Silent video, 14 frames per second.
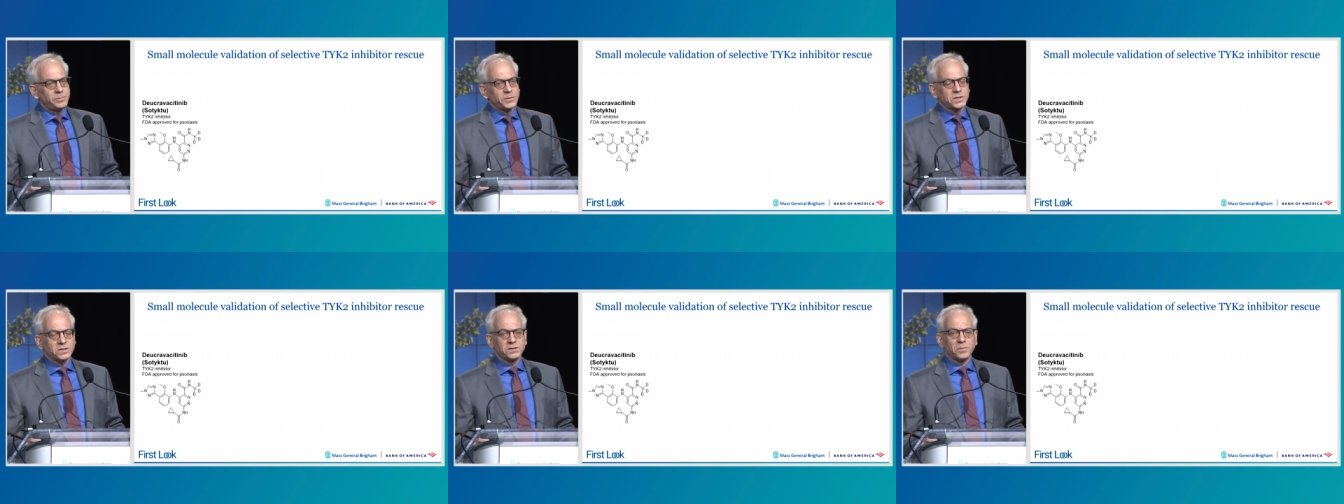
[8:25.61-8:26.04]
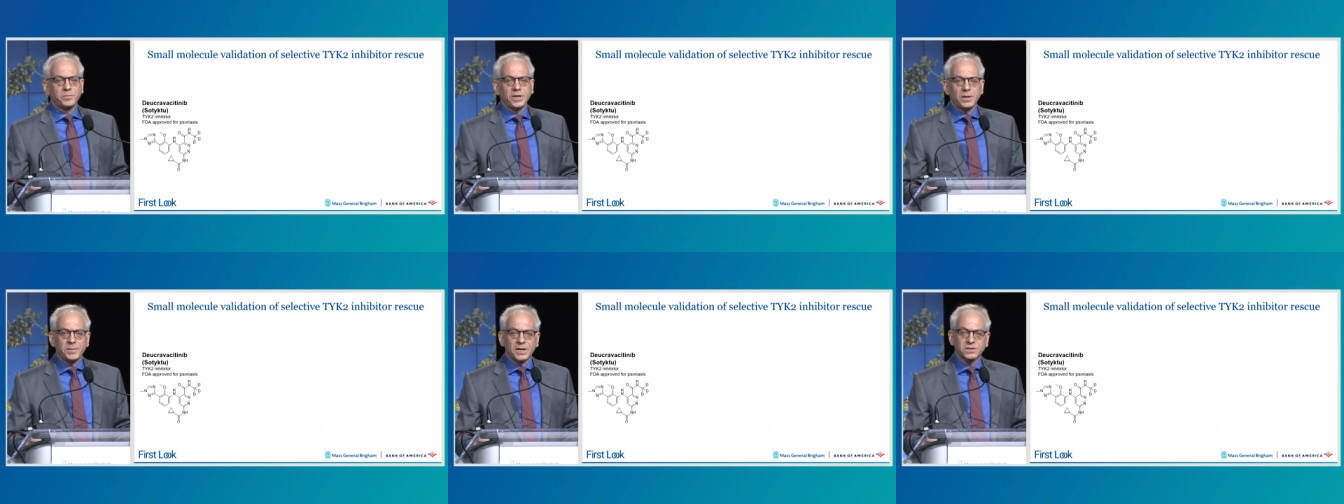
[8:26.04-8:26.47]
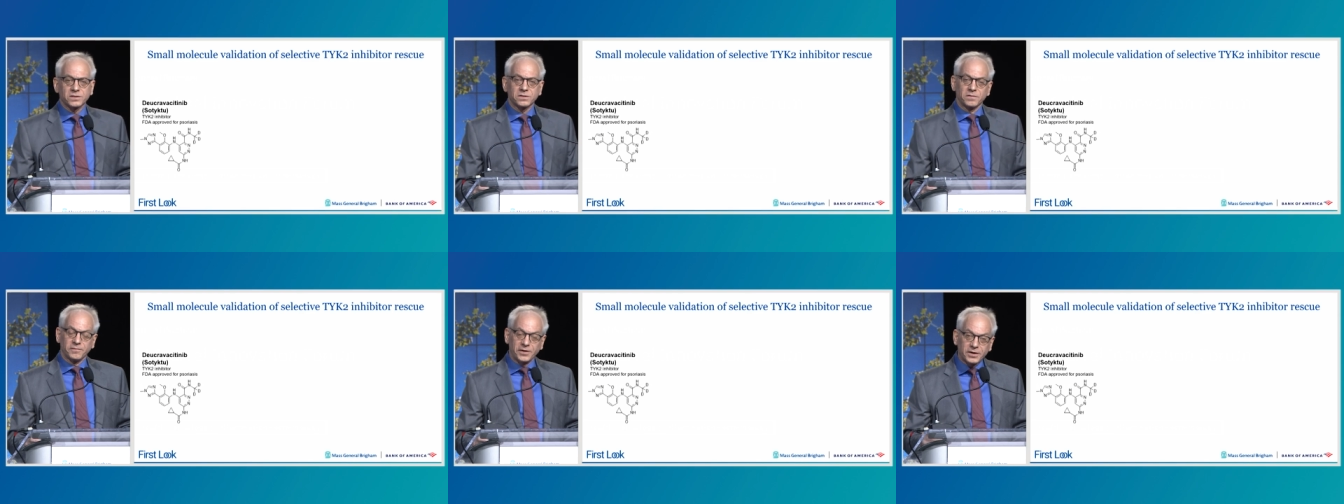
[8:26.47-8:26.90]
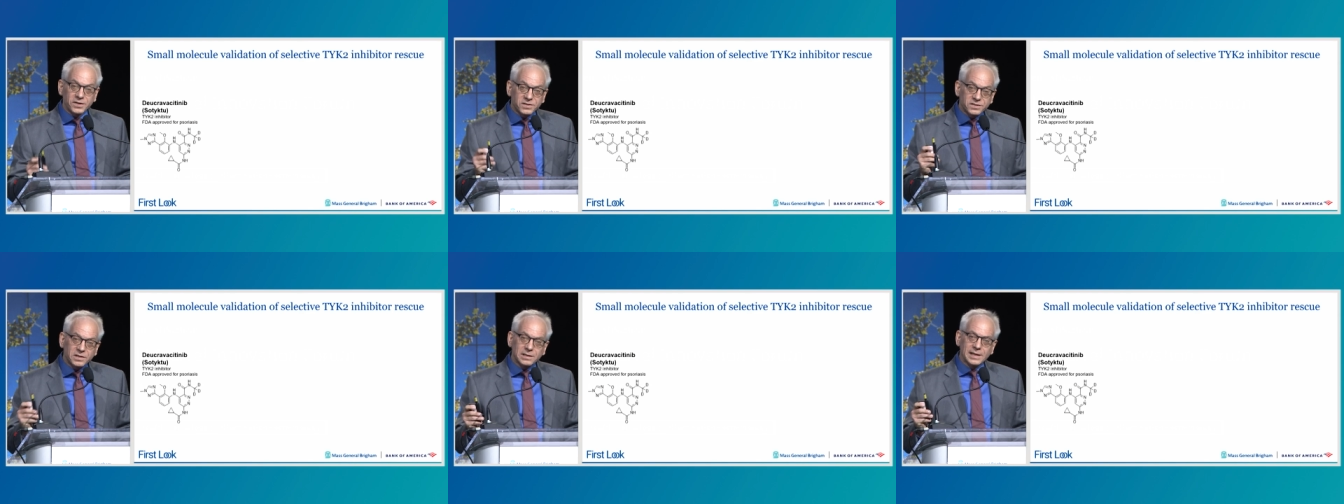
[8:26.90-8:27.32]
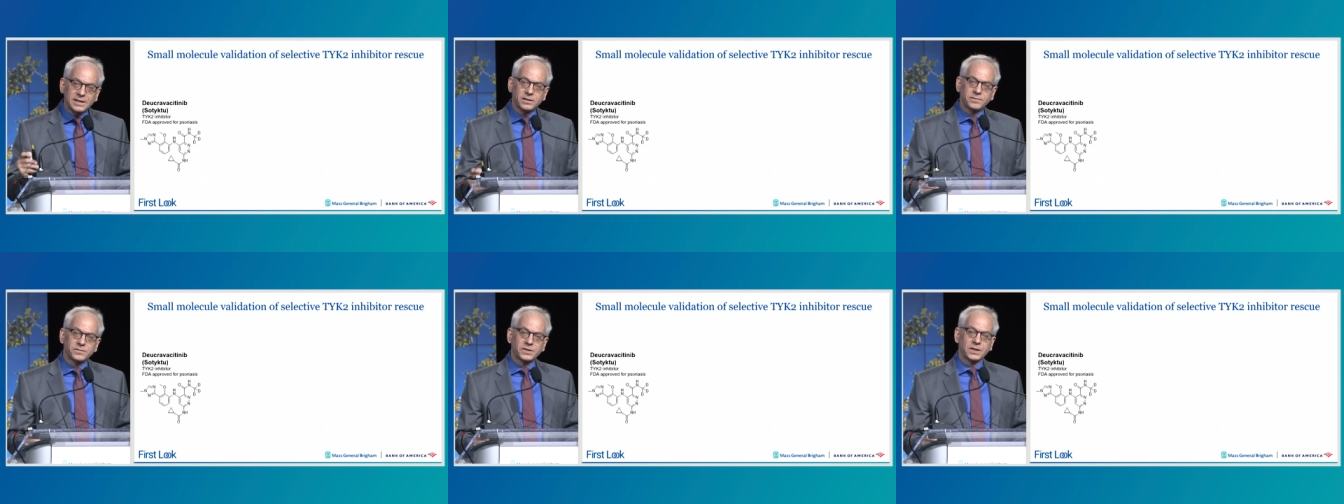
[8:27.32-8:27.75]
This is a BMS very
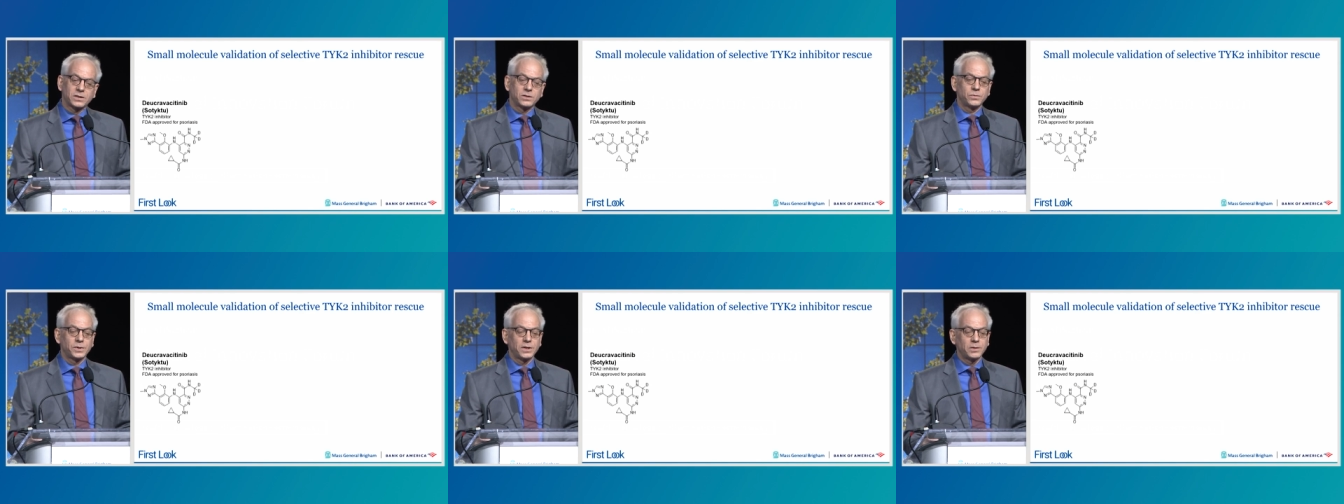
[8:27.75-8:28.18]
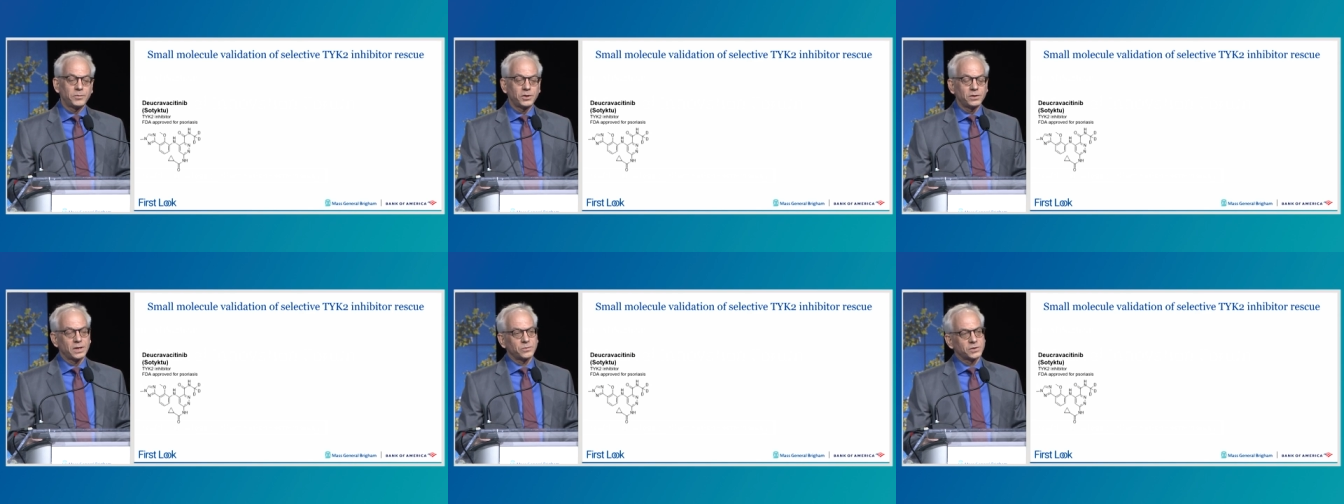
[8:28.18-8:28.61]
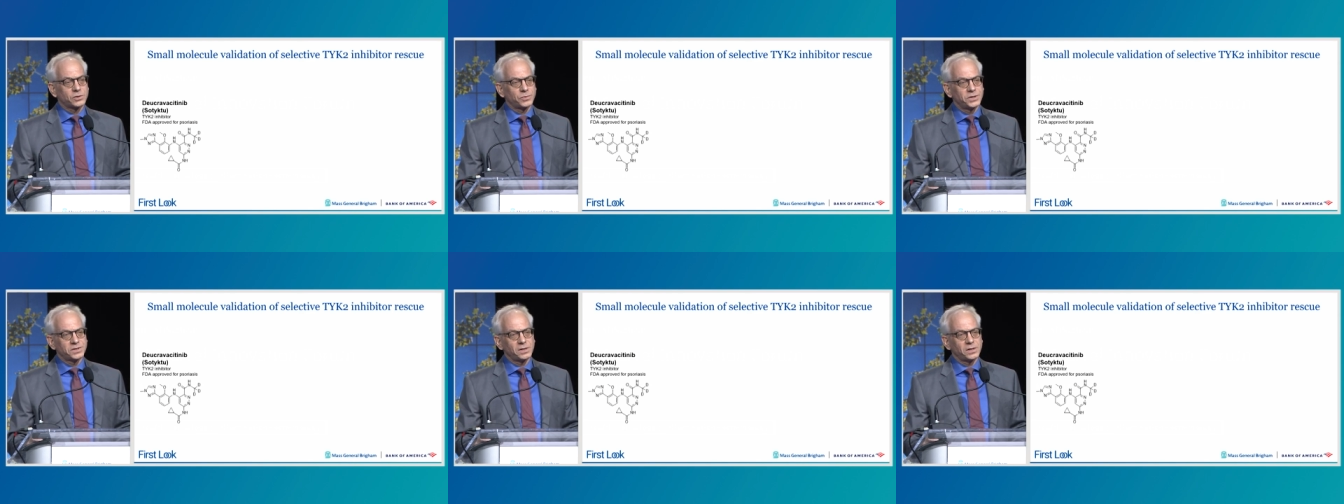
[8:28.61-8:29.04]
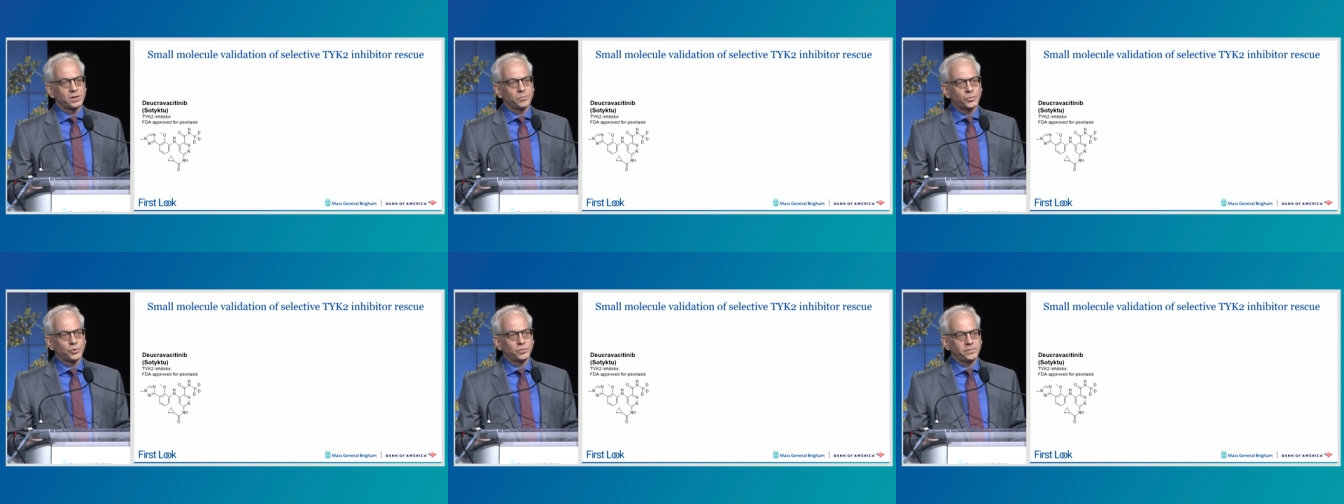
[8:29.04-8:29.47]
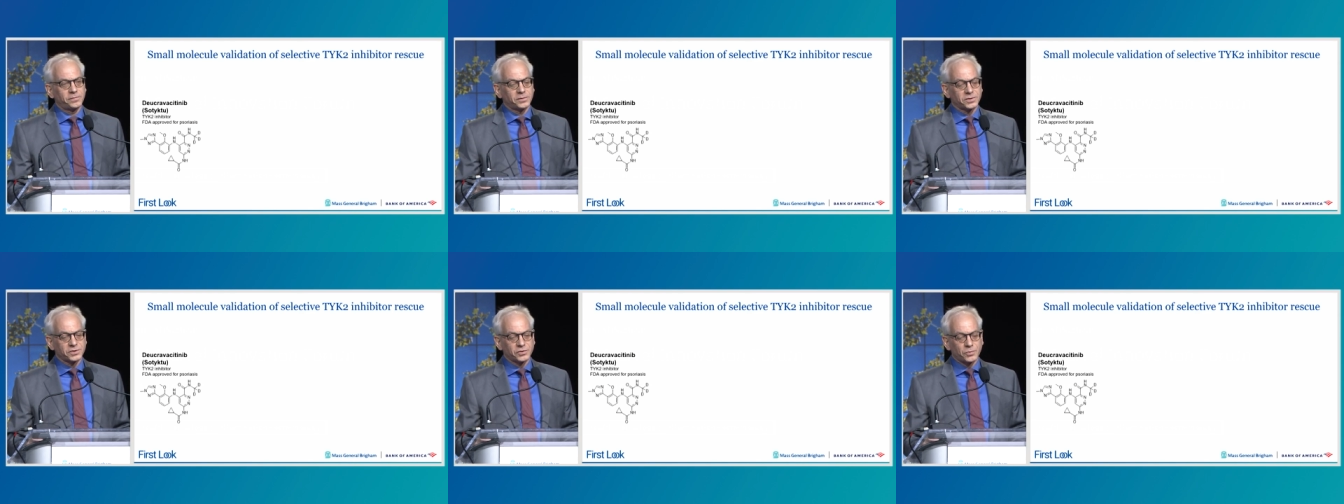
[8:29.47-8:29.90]
selective TYK2 inhibitor that was recently approved
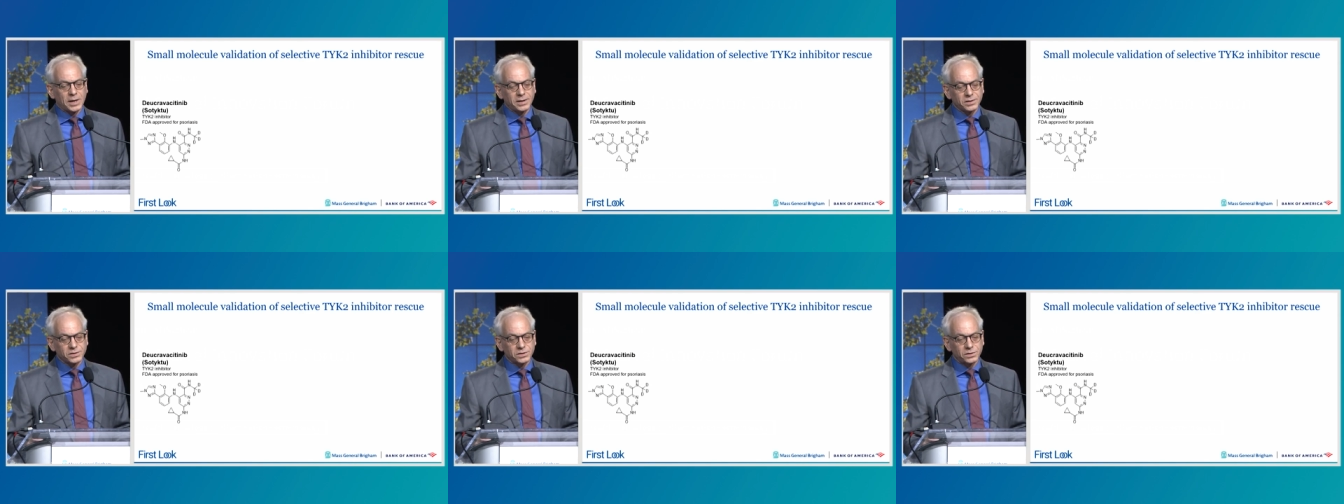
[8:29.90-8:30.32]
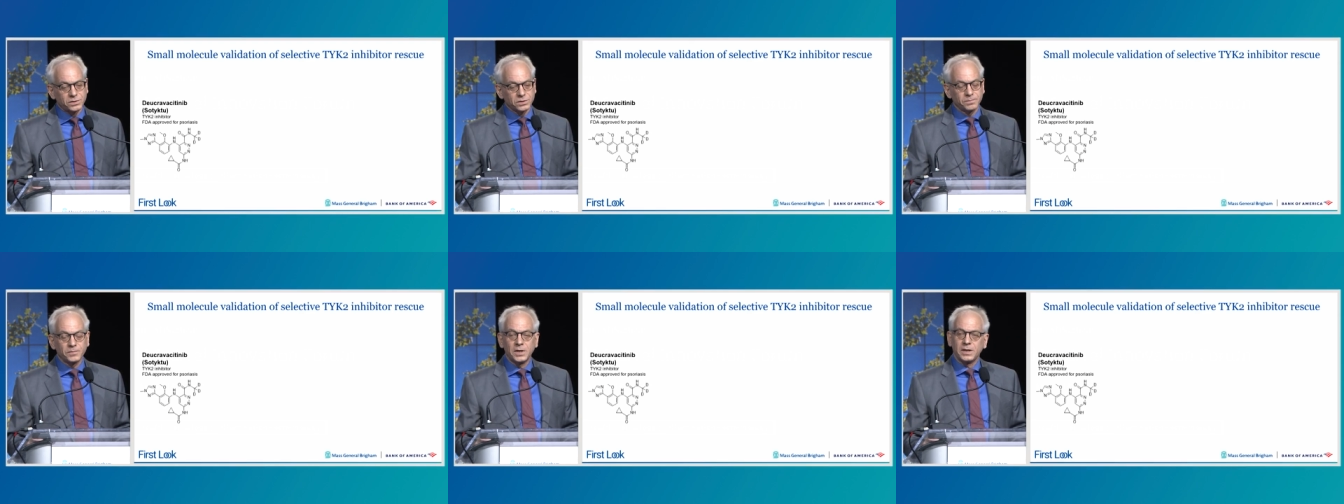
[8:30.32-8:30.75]
for psoriasis.